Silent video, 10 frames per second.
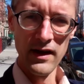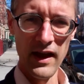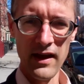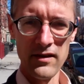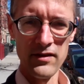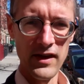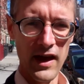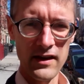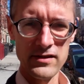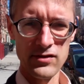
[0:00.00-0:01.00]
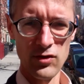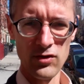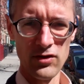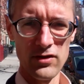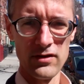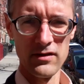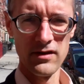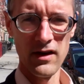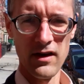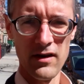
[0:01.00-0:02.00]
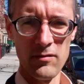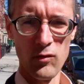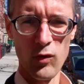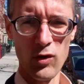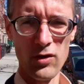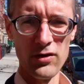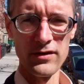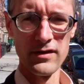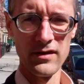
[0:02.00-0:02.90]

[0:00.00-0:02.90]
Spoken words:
and the external world.